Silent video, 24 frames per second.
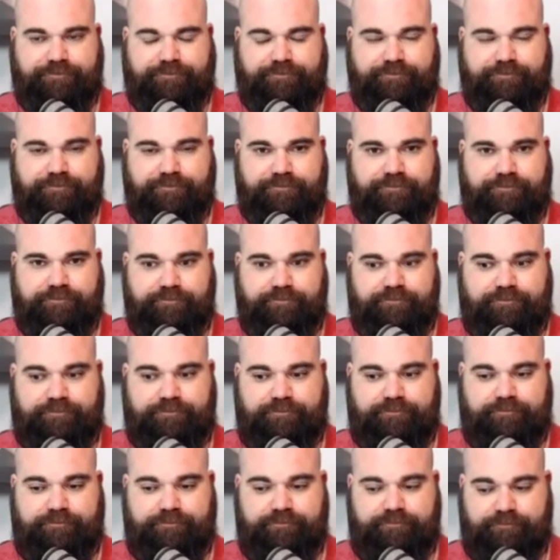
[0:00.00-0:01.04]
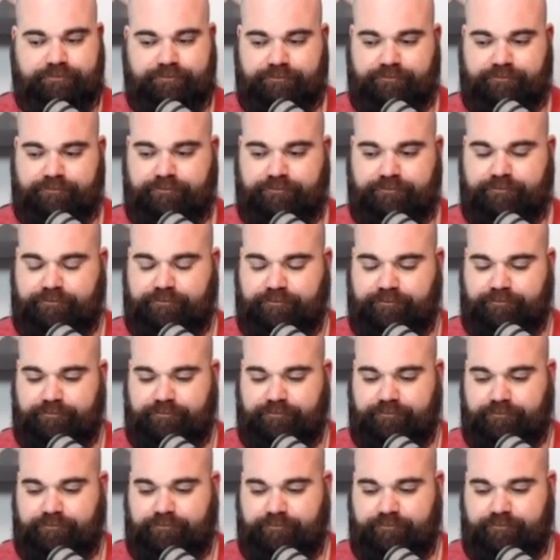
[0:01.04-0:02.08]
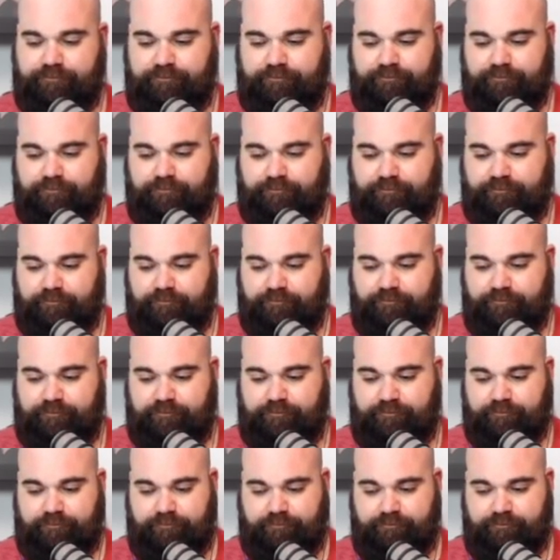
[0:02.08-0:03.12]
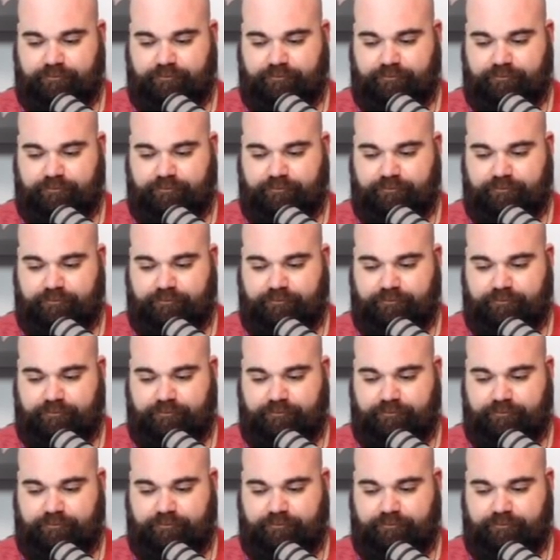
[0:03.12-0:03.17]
The person shown says nothing.